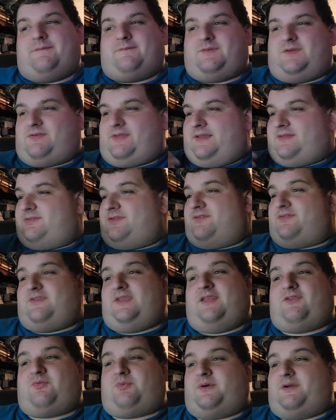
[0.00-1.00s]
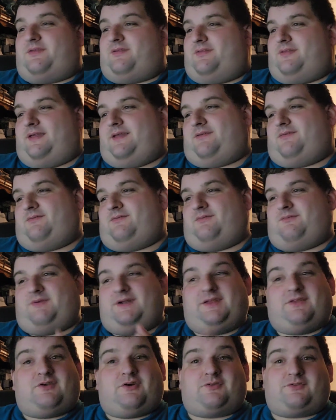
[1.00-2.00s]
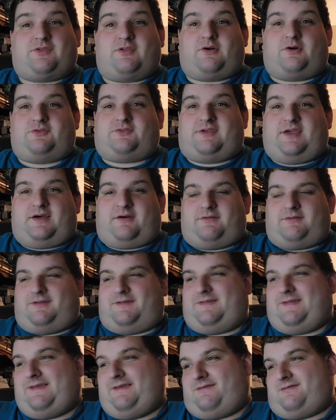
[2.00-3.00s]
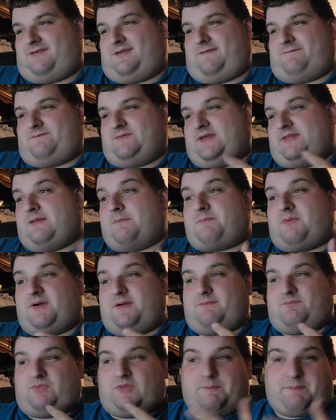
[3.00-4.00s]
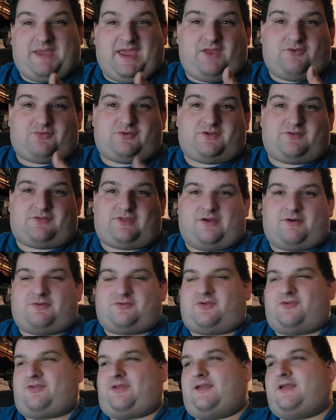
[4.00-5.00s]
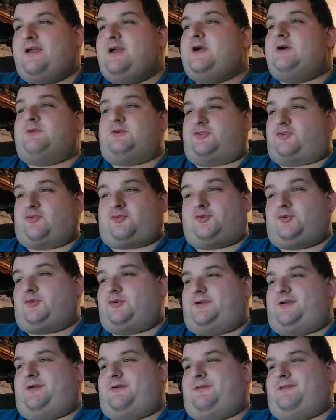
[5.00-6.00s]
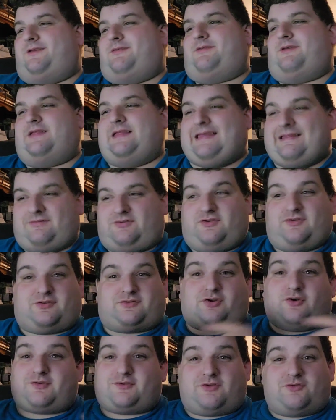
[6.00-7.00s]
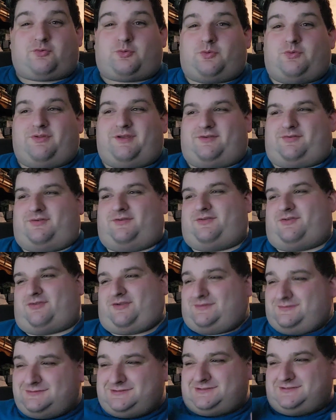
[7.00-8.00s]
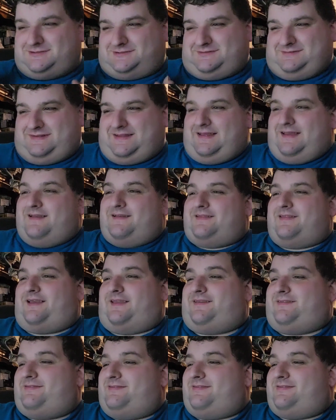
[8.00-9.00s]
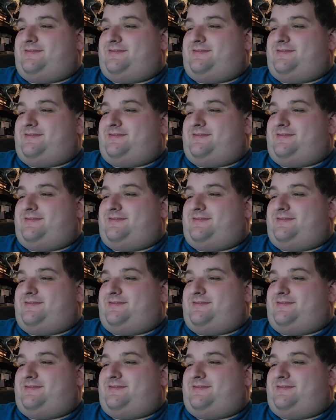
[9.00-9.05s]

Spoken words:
It's like the scenes where he's like, when he goes to the hotel and they see, and the patron is there, it's just like, what's the score here? And she just turns into a lizard. It's just like,